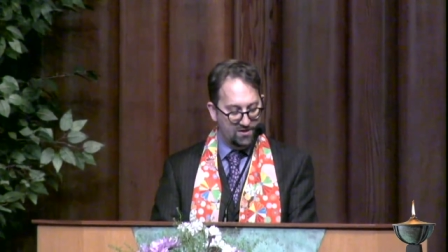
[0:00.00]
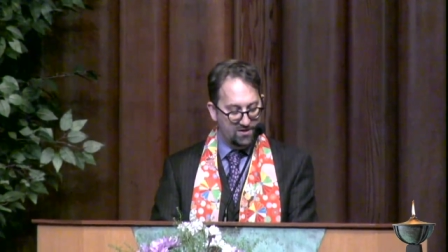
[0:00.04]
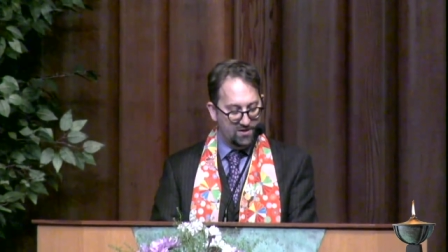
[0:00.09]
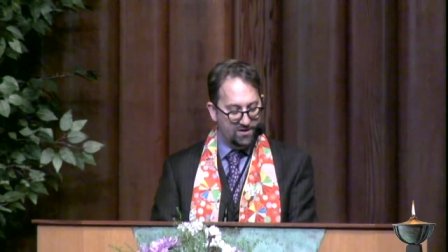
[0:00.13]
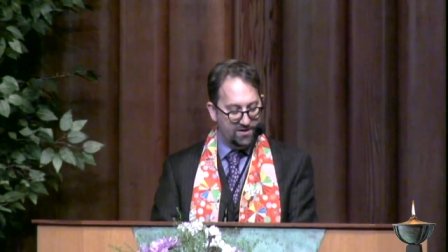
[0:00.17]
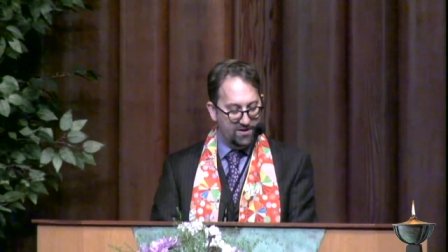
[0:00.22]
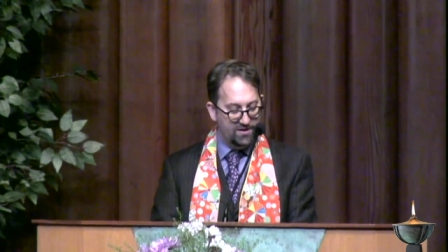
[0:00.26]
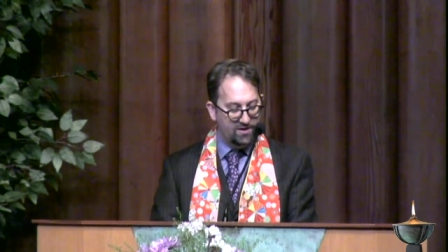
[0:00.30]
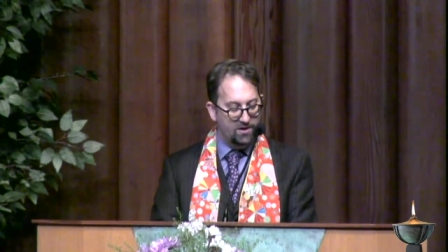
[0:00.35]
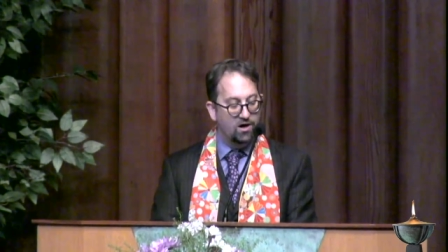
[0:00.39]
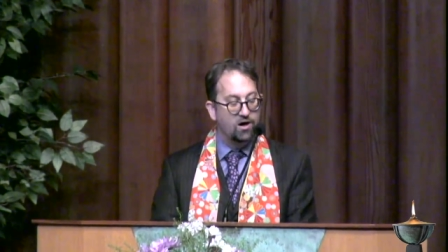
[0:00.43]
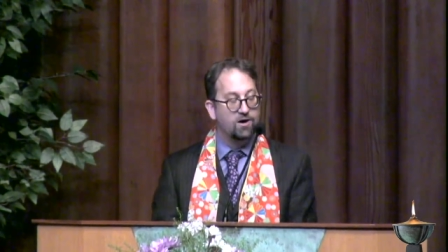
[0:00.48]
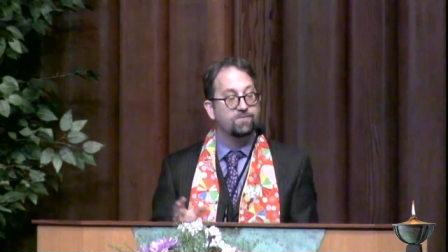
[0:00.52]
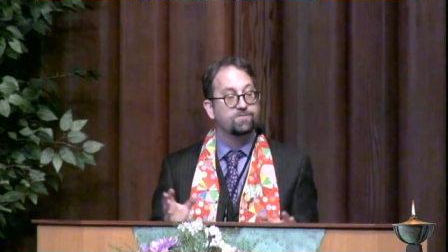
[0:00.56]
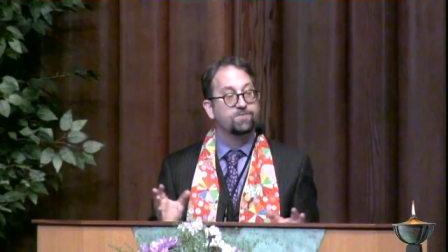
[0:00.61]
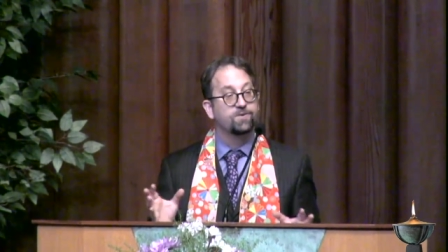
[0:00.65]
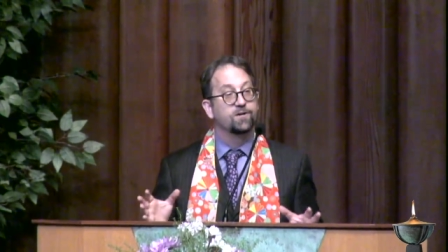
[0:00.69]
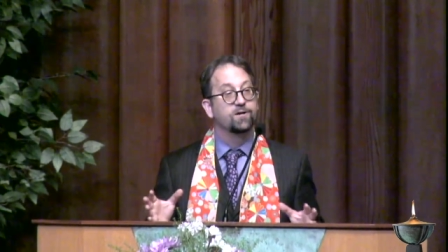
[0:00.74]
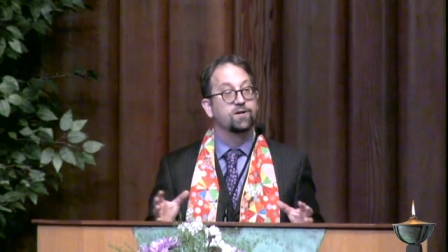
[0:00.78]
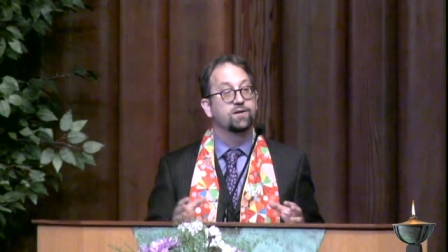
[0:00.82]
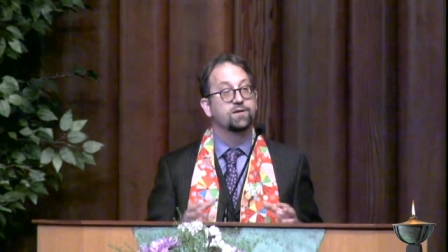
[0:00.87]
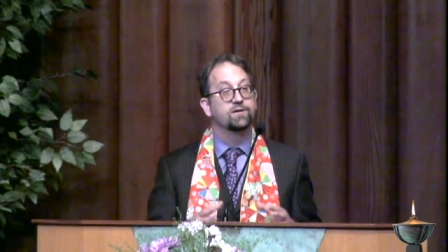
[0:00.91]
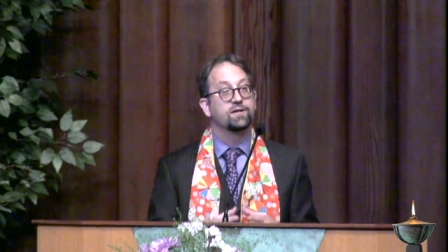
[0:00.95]
and
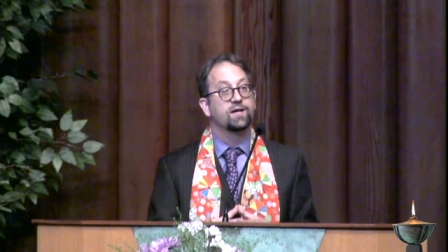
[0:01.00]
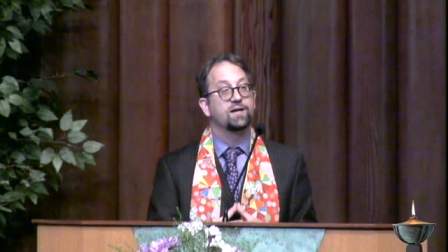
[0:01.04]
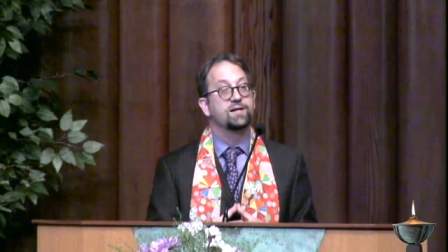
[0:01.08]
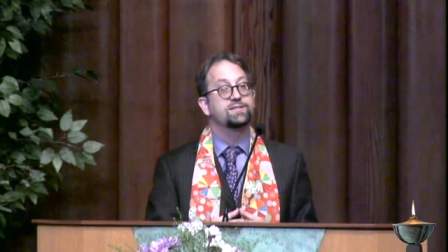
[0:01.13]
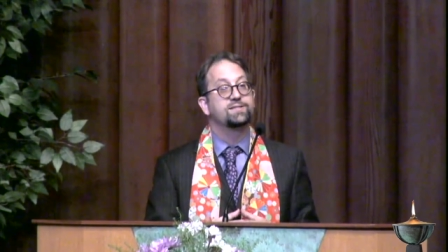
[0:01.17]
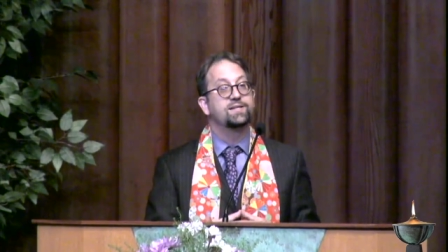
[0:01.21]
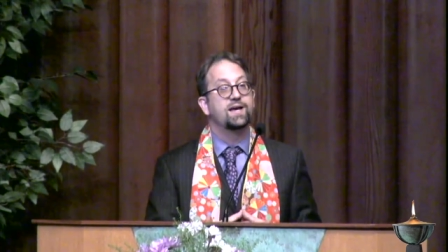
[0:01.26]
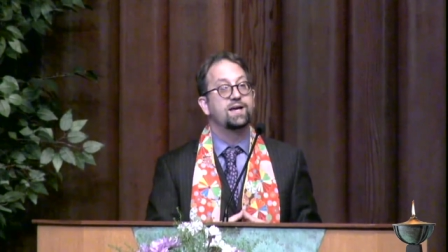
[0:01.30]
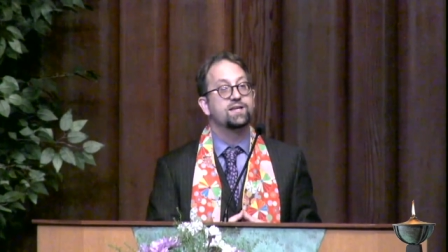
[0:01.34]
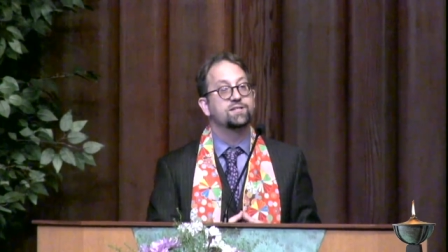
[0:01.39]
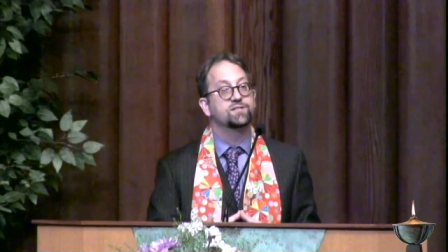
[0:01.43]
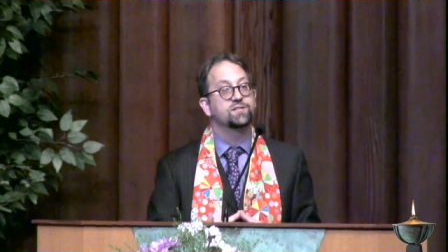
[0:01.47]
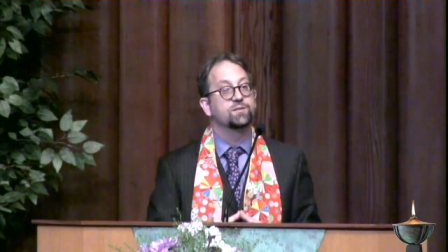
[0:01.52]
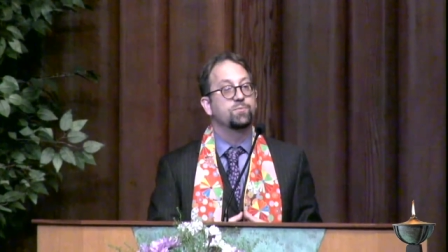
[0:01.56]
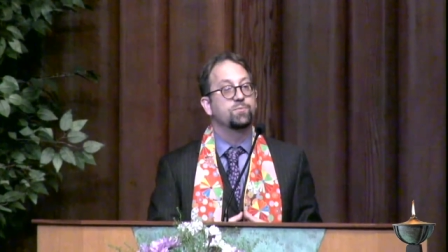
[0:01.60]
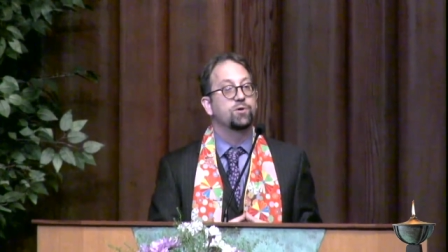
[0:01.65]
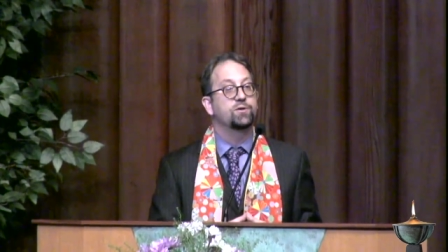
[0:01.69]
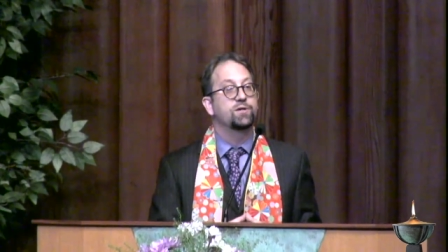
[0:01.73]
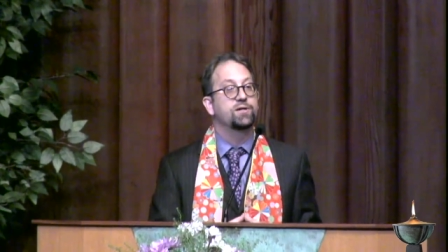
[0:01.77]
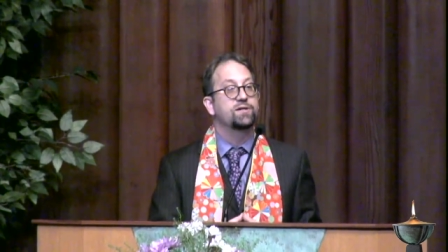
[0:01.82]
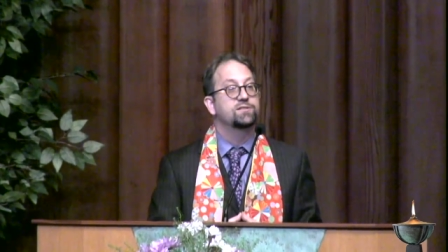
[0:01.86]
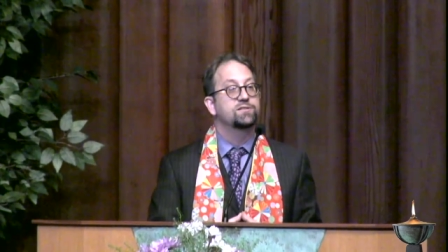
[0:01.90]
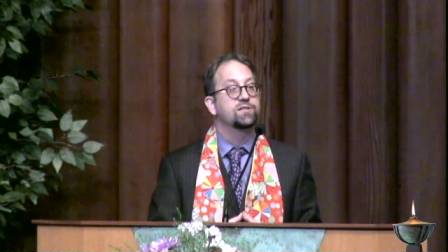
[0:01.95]
offered a
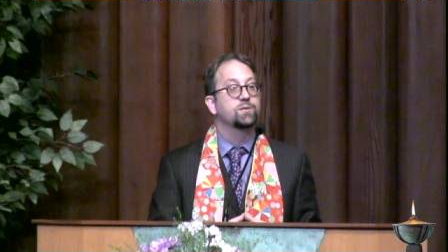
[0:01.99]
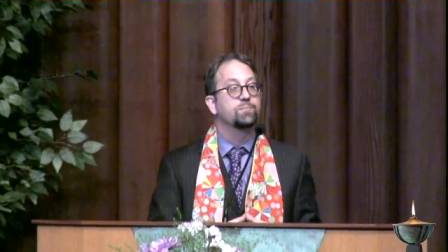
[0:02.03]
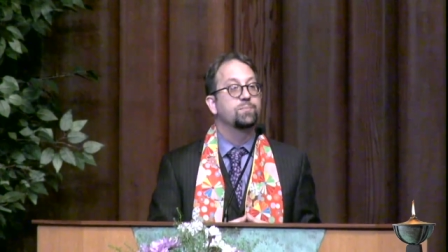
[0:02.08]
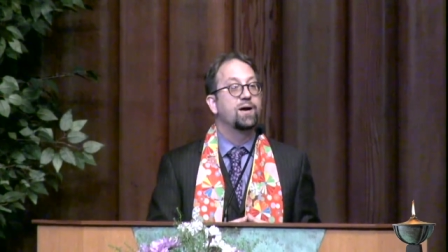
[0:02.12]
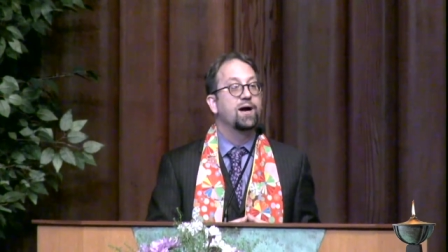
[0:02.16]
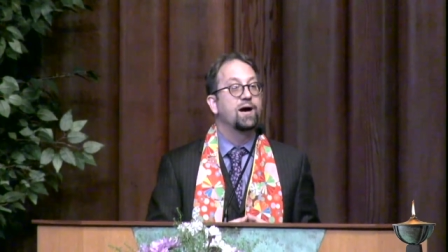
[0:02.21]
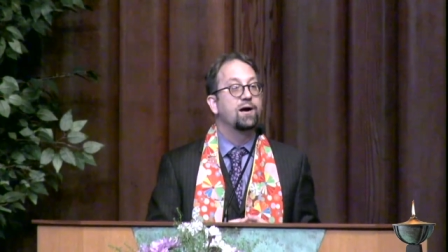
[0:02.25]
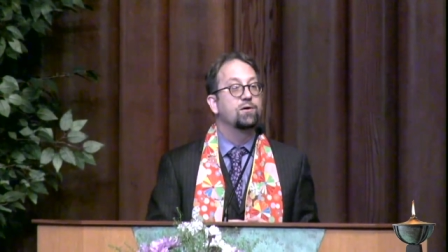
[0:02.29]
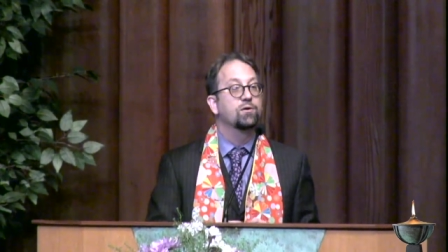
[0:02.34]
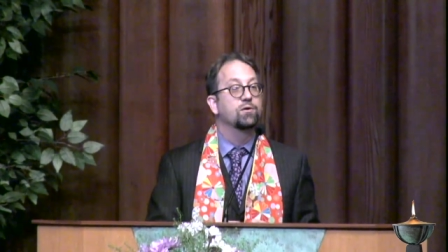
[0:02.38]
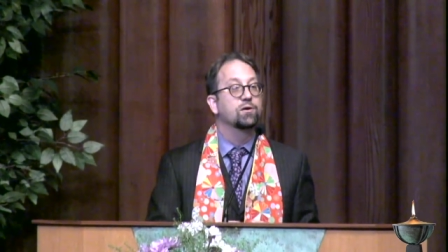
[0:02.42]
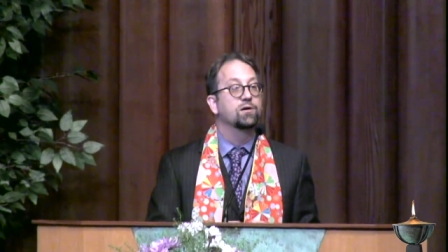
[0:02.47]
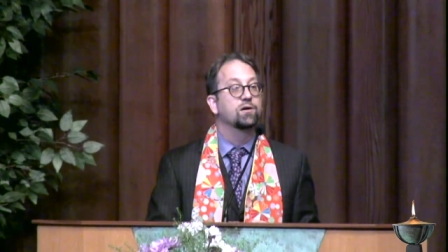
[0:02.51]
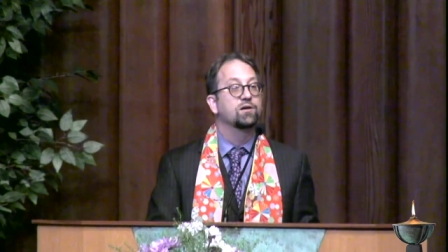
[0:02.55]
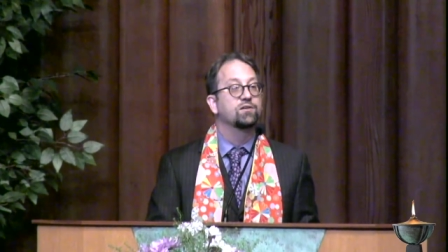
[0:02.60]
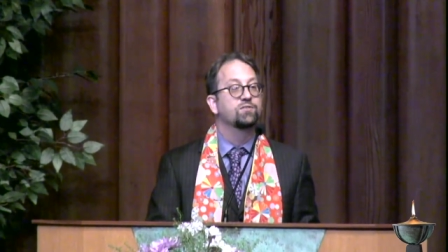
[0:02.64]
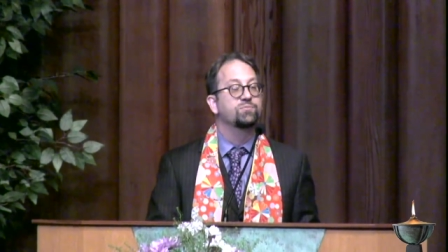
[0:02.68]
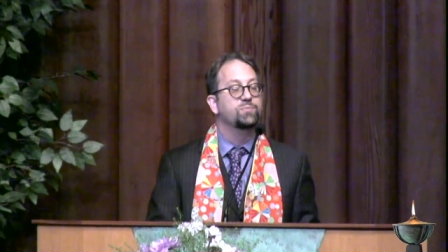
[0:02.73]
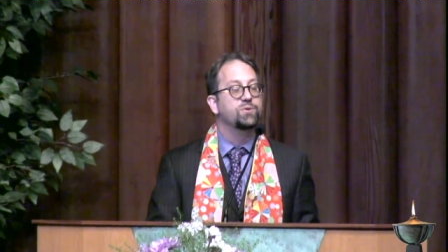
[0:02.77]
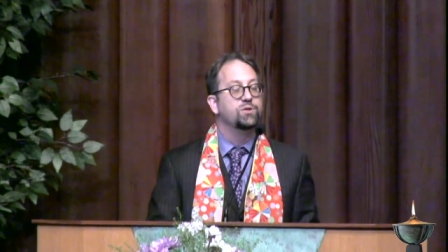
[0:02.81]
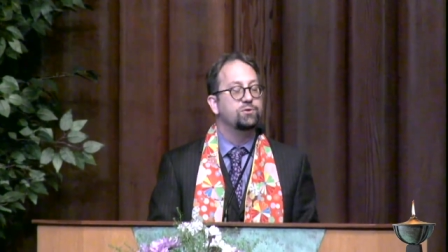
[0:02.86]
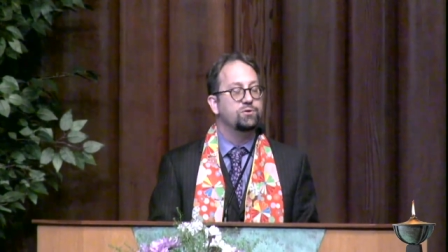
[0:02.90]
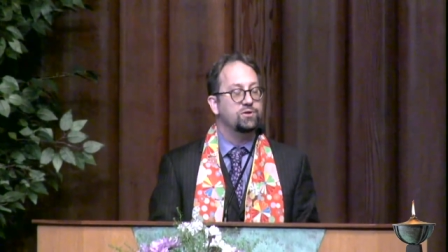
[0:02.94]
testimony to the power
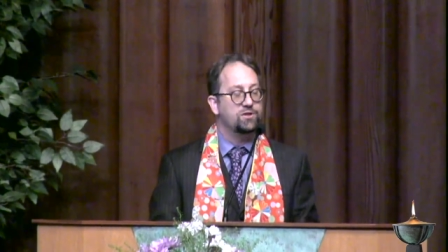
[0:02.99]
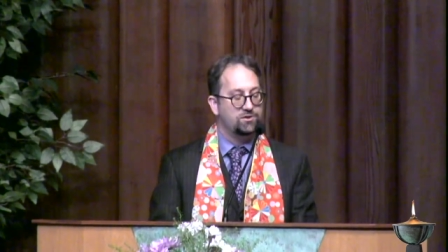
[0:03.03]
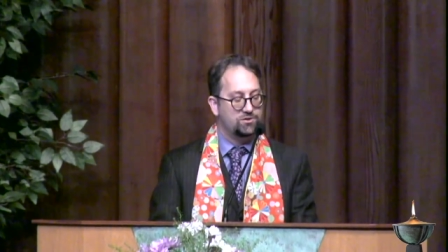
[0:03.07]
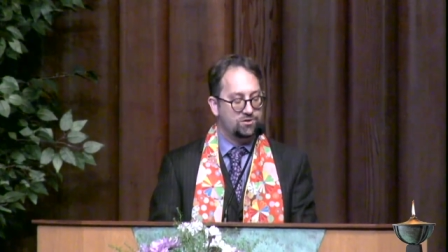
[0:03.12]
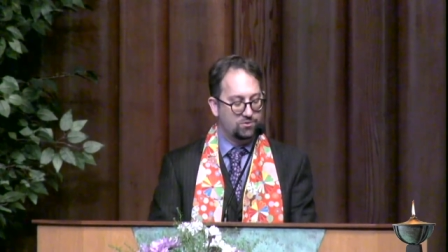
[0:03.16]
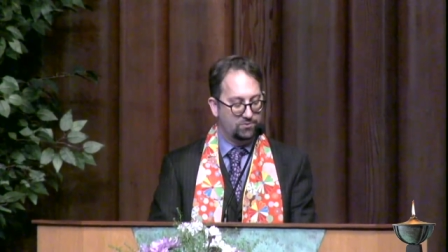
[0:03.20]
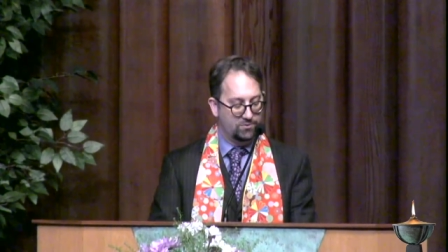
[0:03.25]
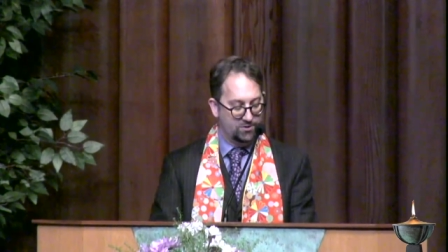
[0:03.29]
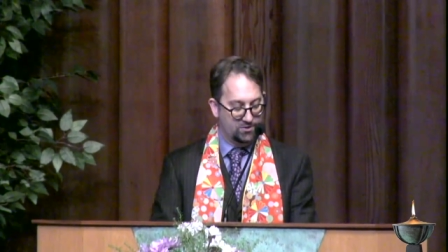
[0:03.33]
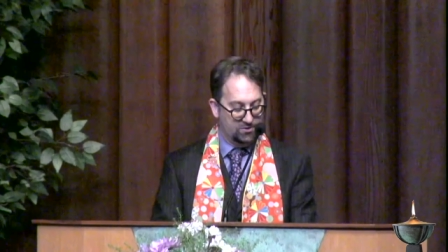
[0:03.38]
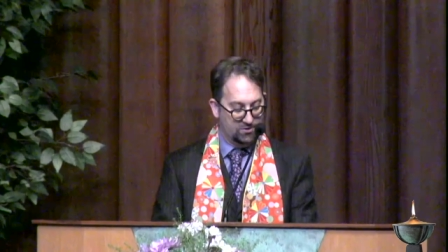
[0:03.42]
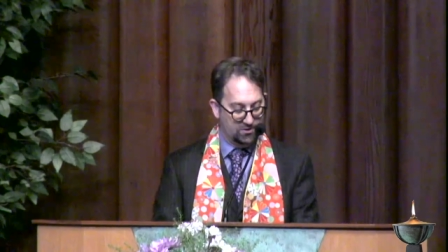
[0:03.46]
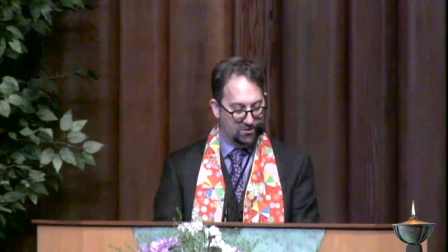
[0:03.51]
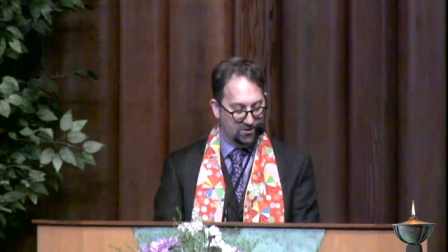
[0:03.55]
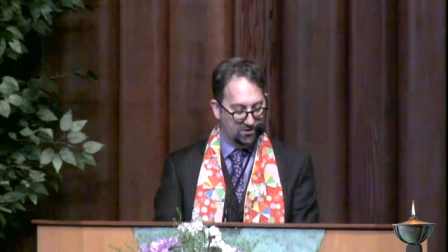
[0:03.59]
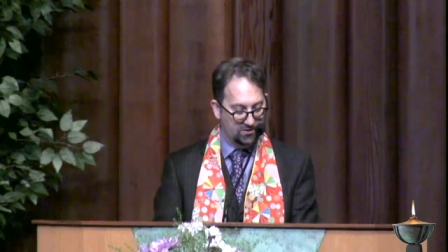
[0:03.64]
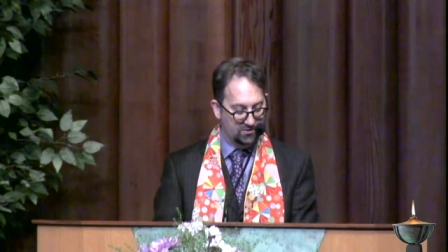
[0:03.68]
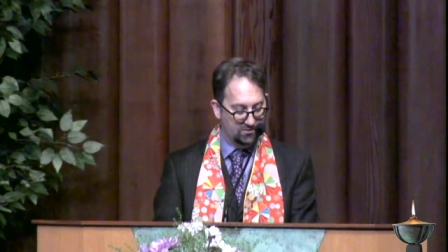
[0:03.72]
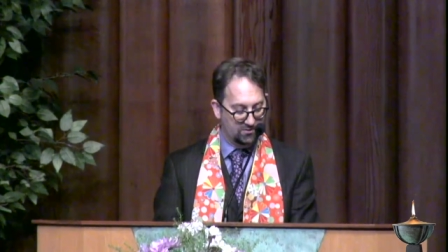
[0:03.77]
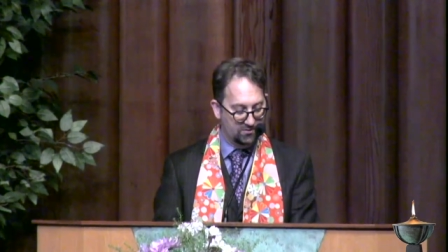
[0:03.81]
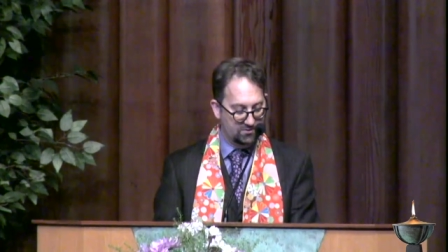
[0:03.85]
of beauty to endure.